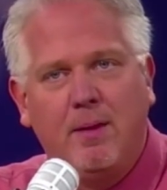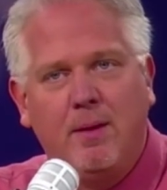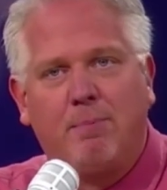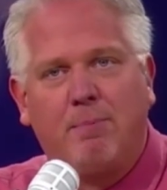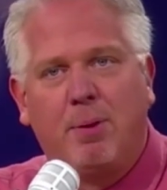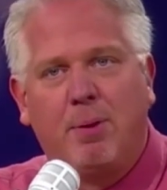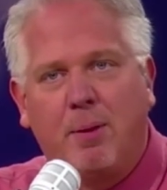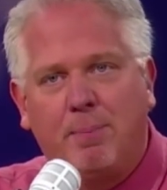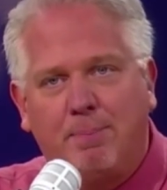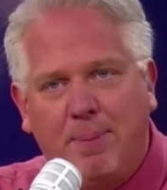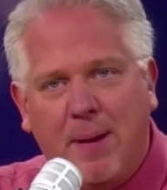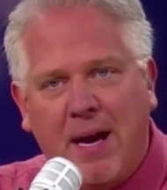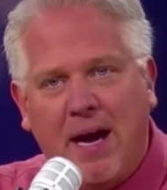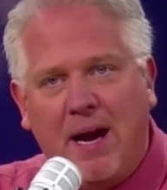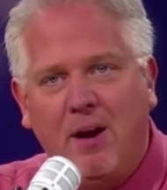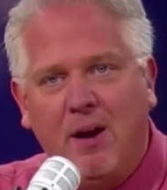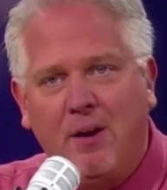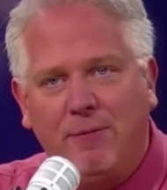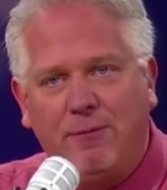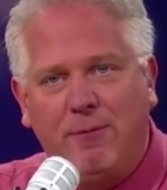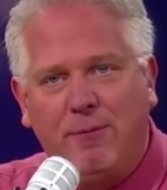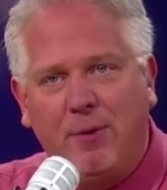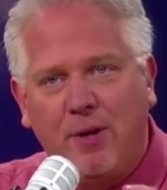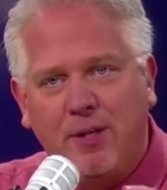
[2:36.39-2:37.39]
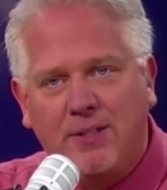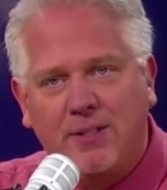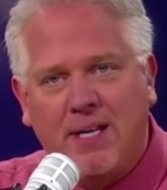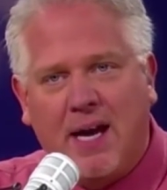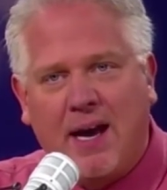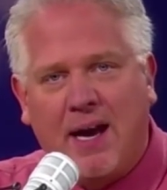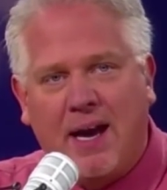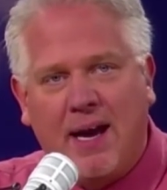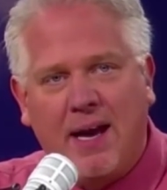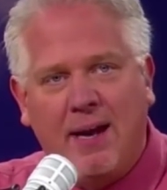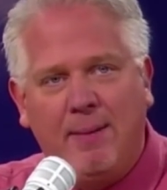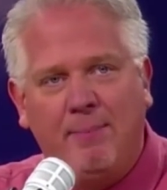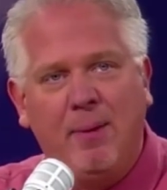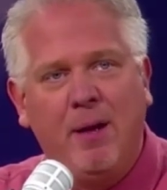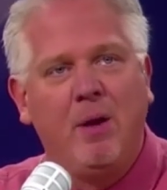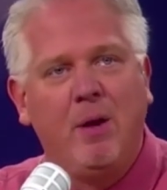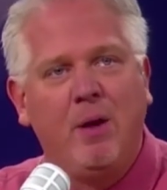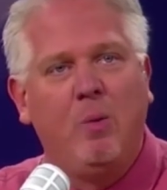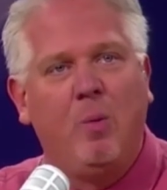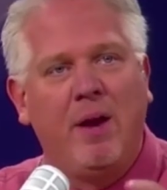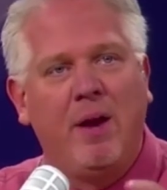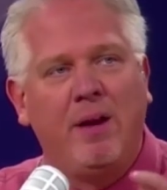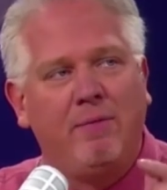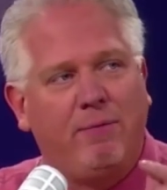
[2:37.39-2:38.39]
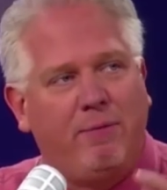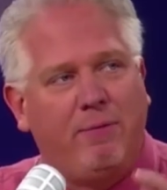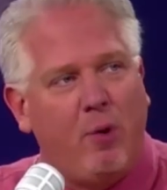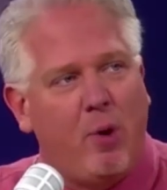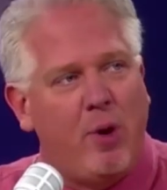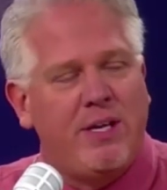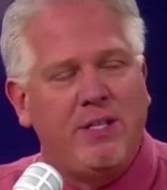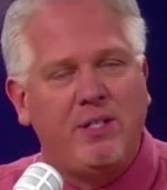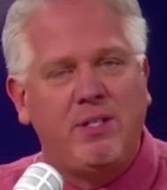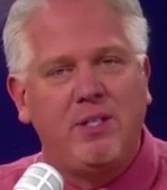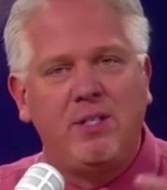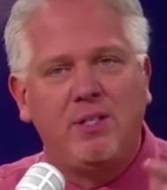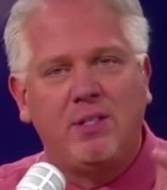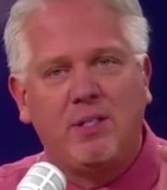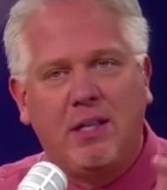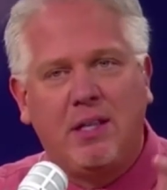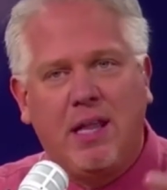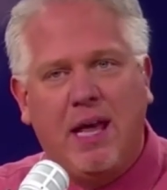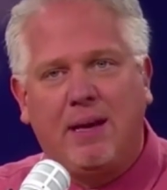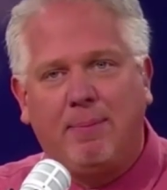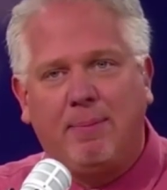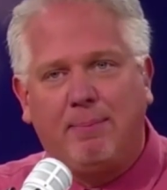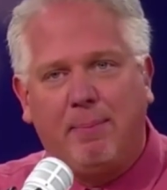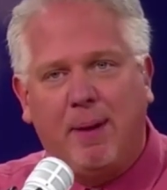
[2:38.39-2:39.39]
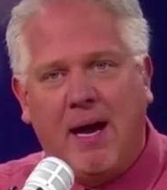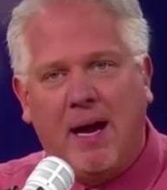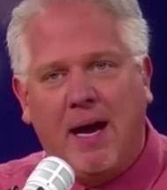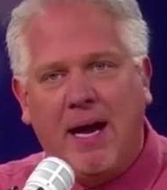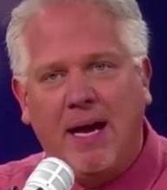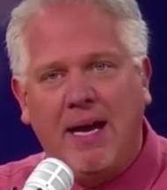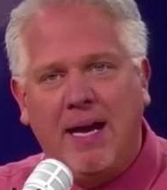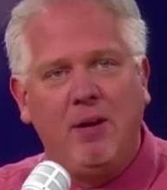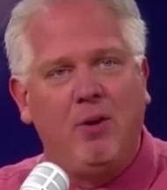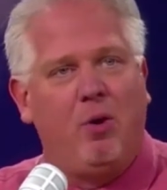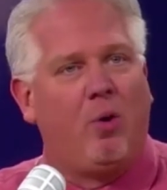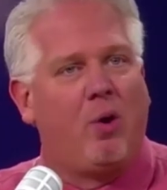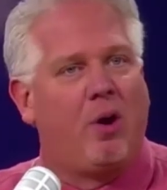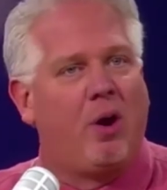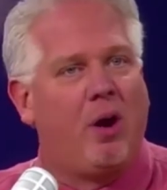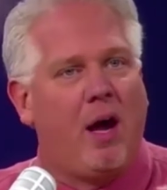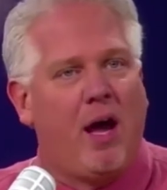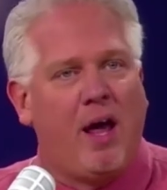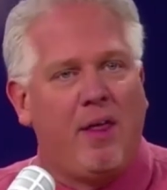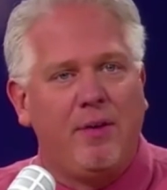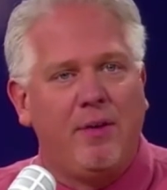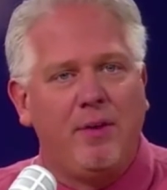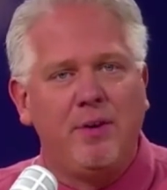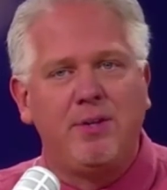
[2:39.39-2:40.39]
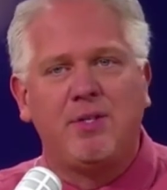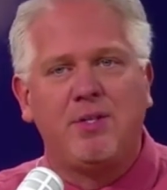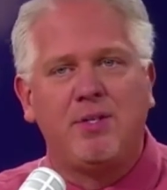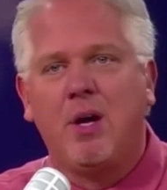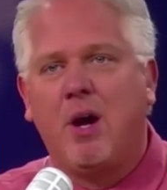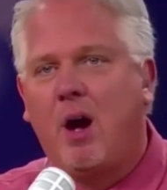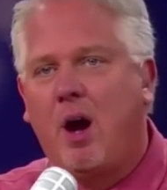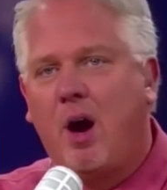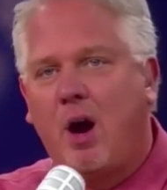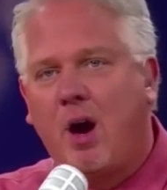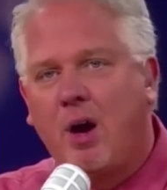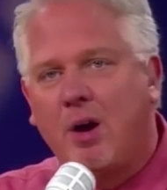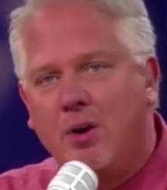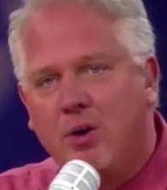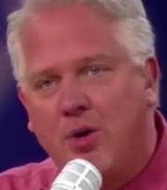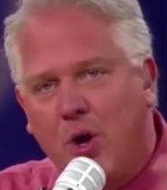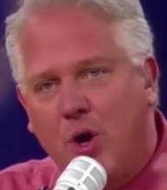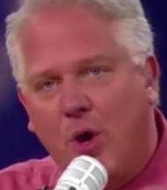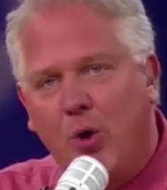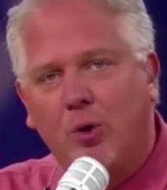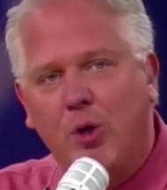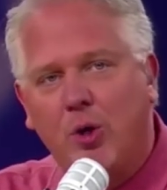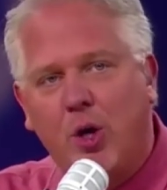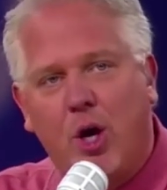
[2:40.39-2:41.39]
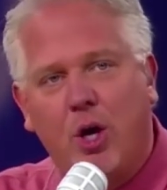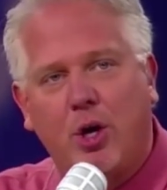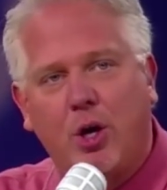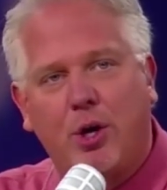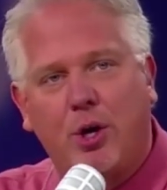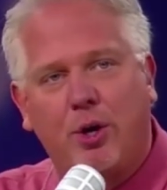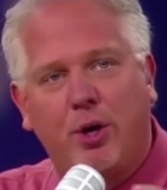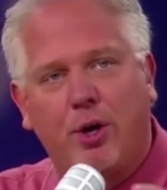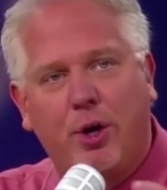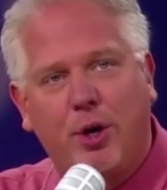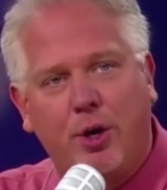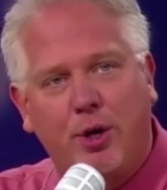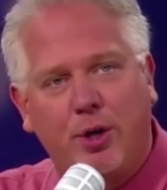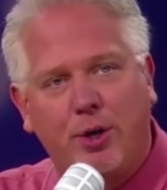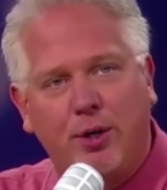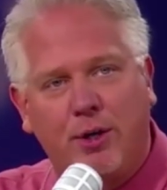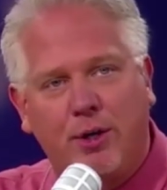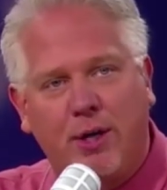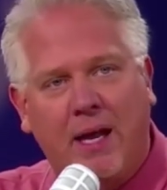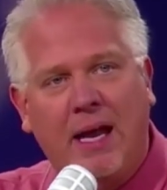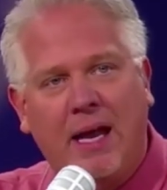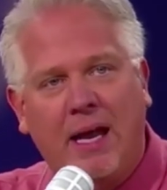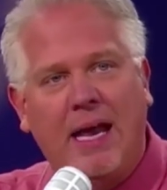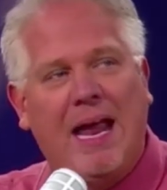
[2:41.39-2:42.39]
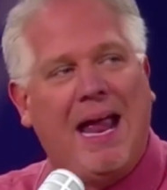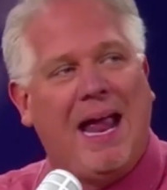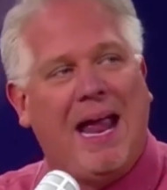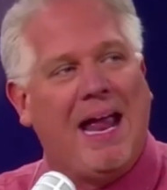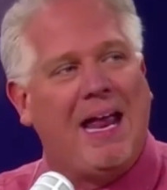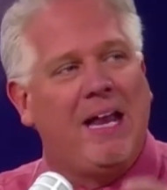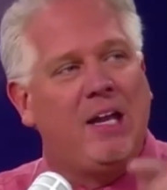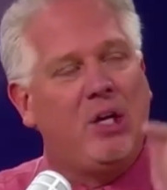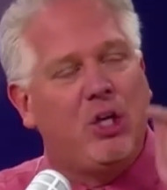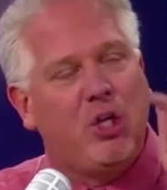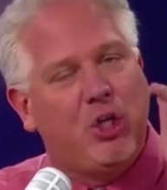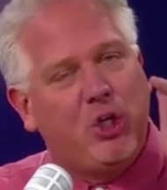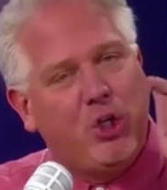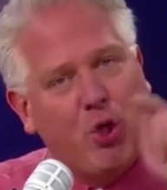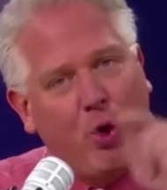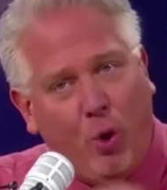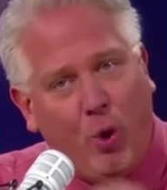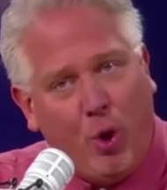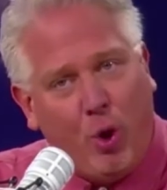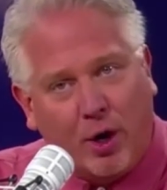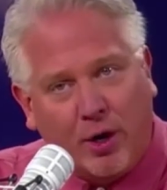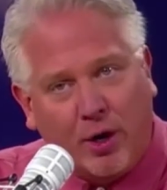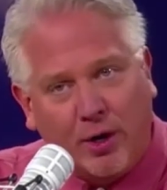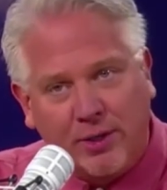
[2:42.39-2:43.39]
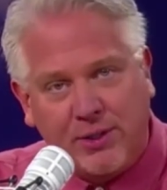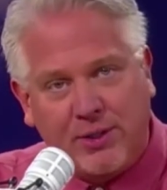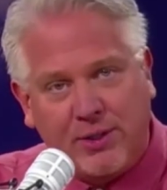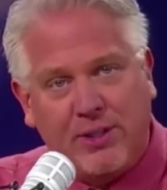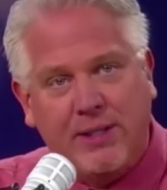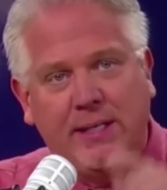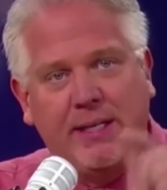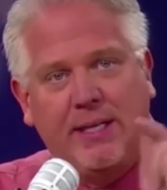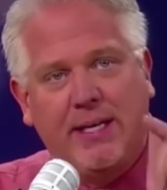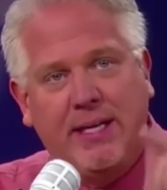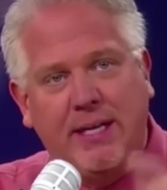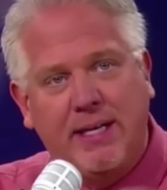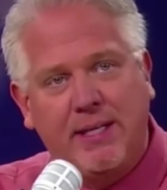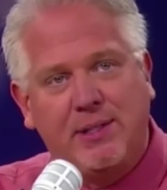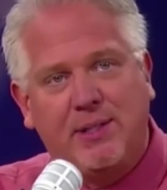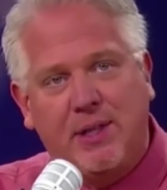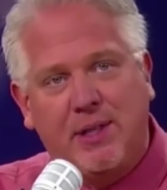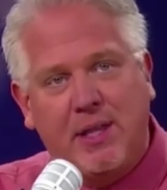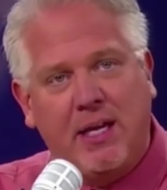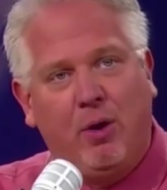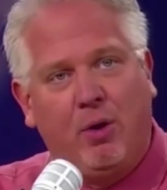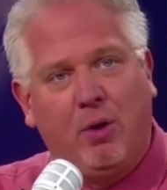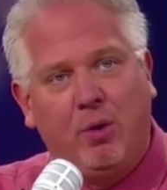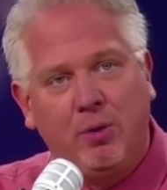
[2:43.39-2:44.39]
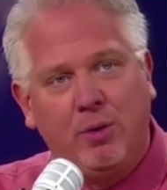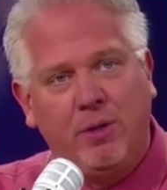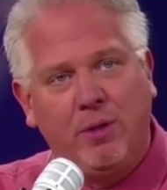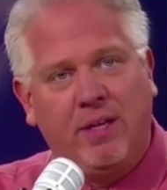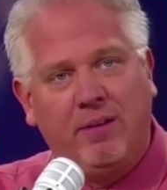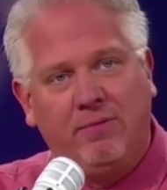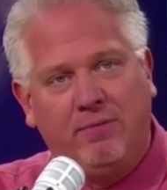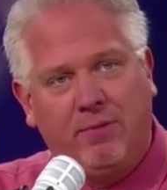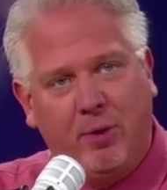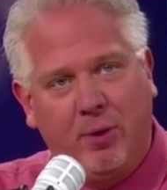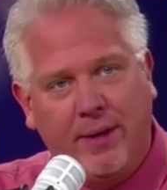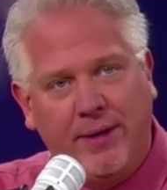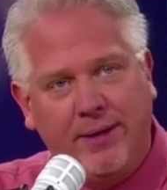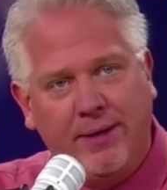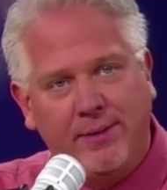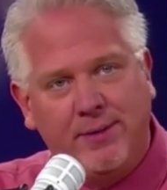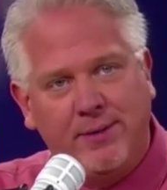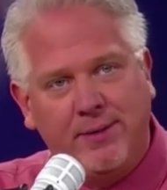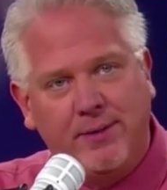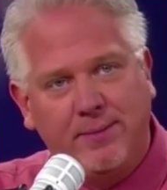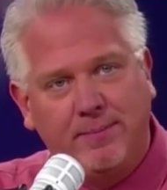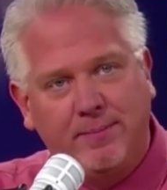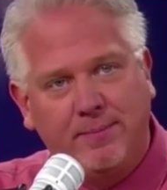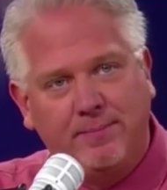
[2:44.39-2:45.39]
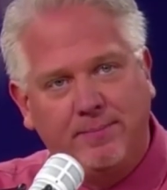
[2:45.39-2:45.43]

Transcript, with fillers: Prepare for a time when voices like mine or others are no longer heard, and yours is the only voice.